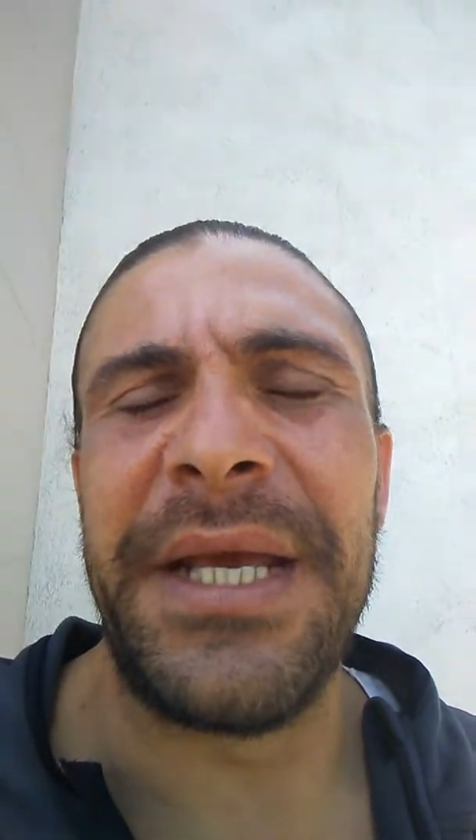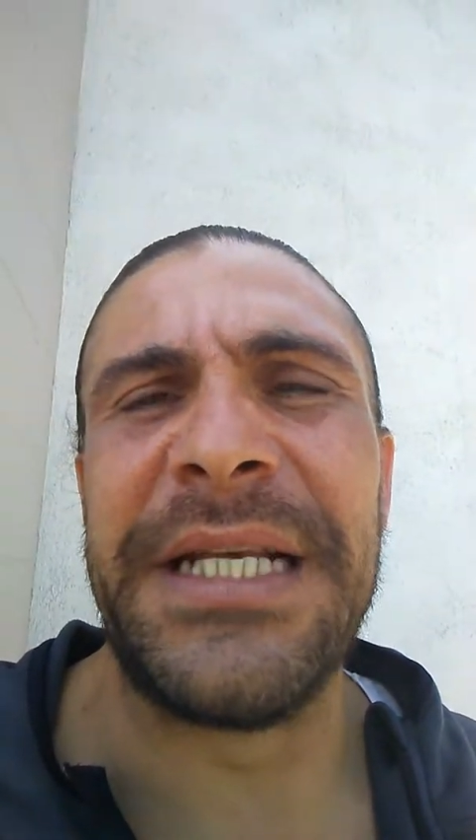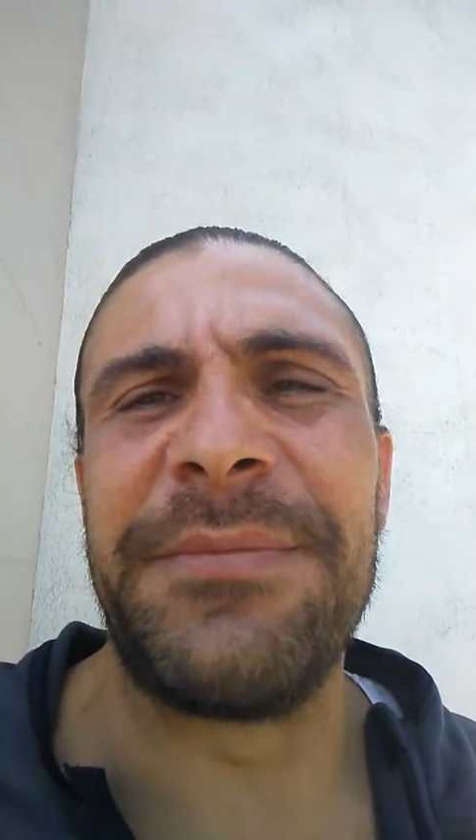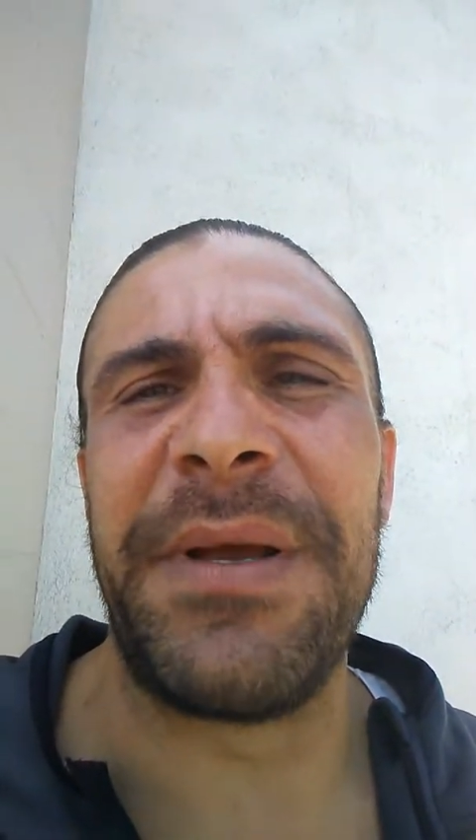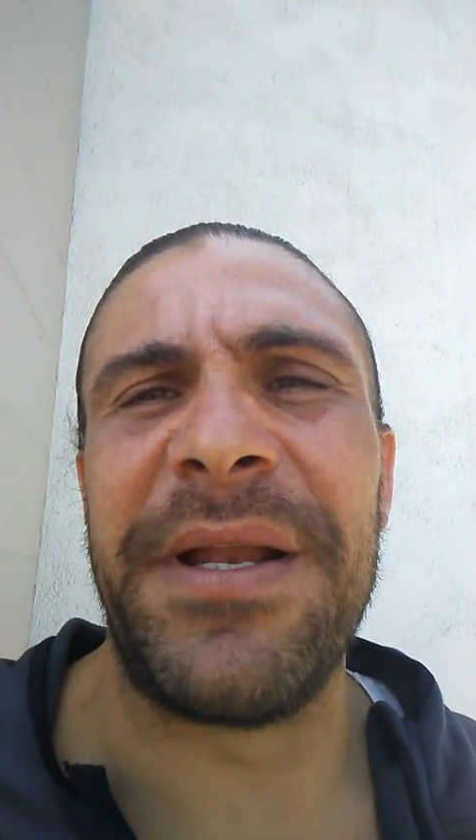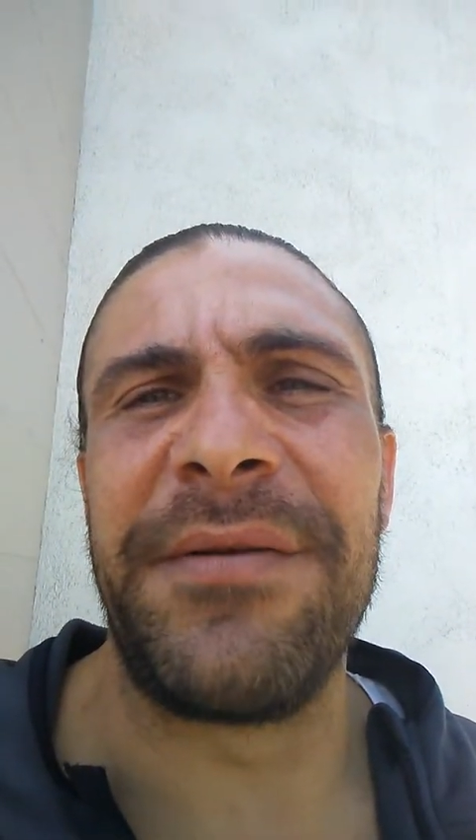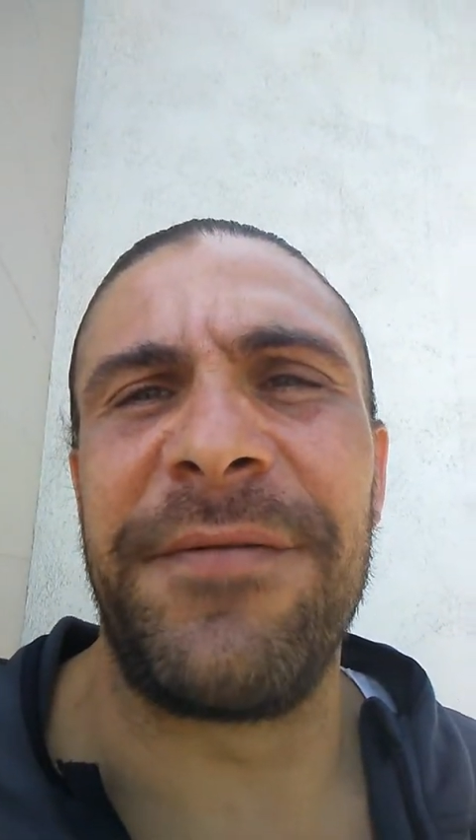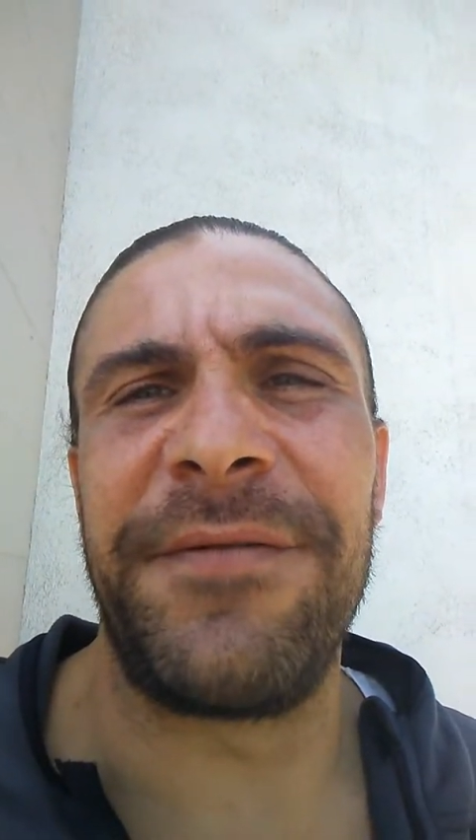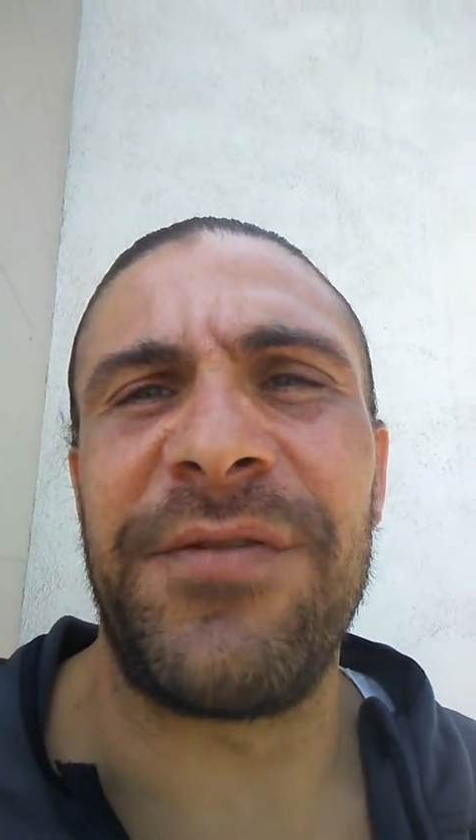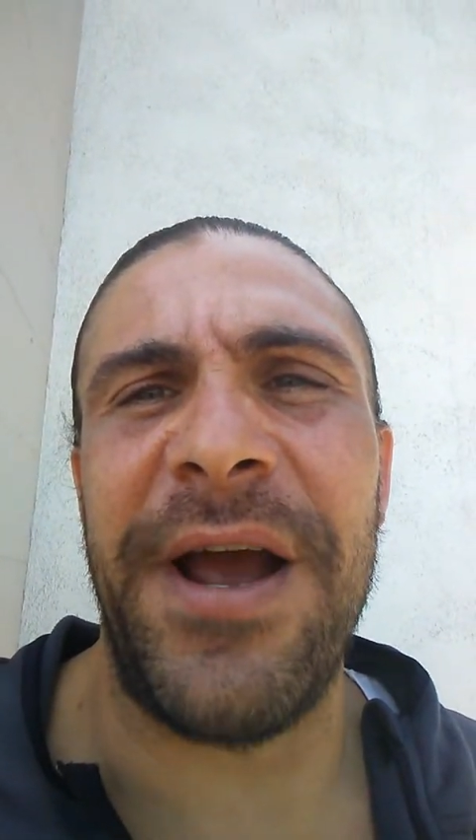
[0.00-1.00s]
He's been
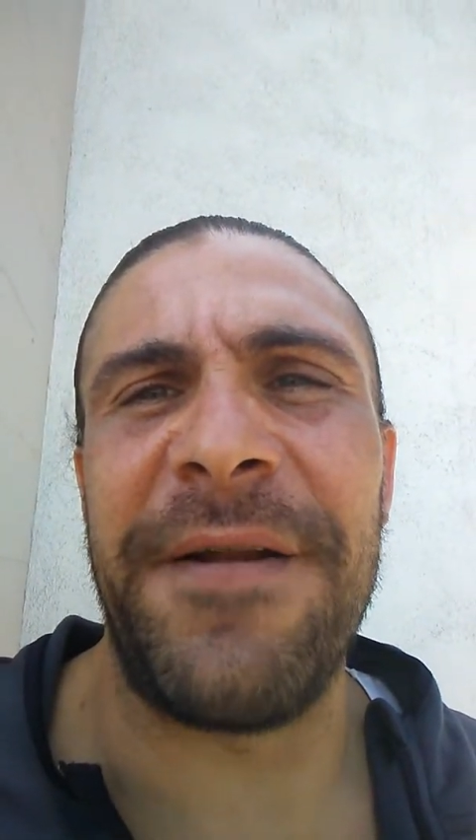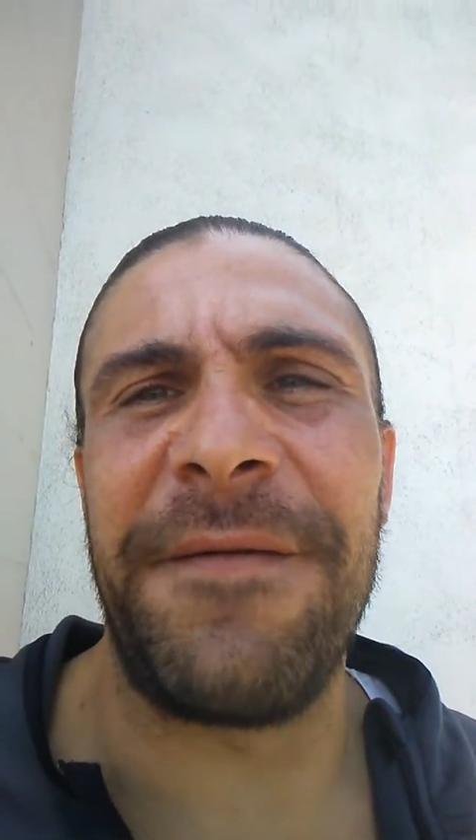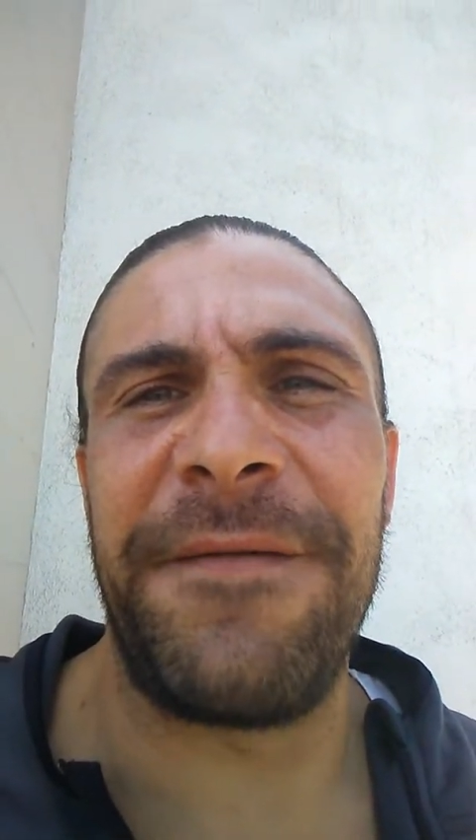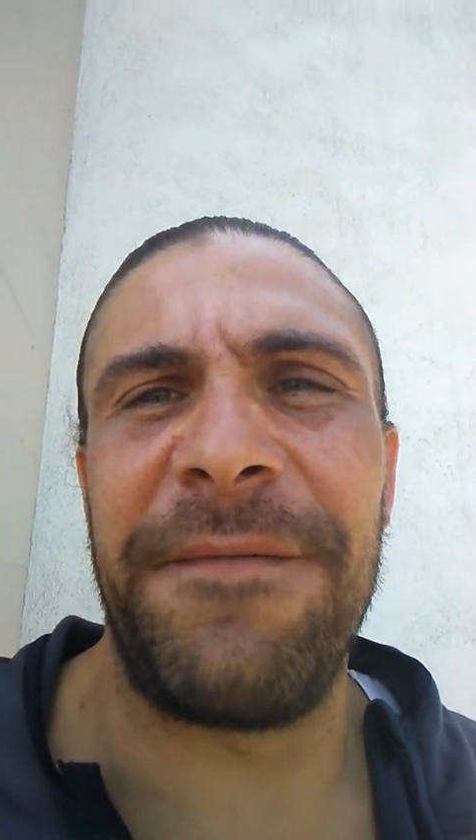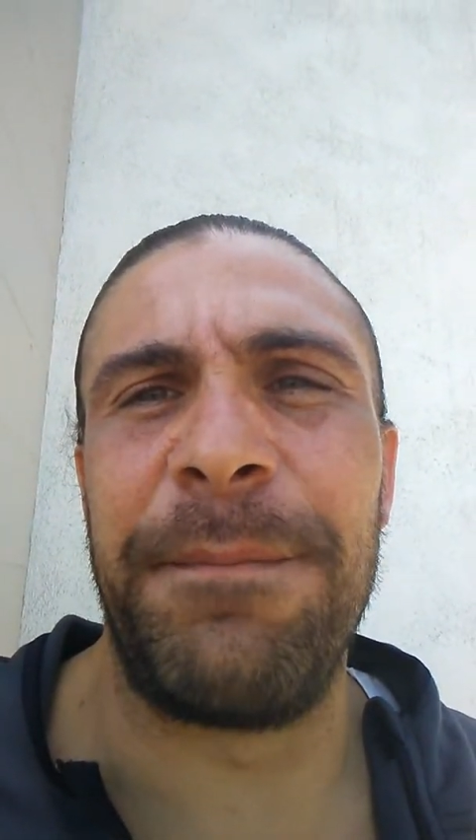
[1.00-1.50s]
trying to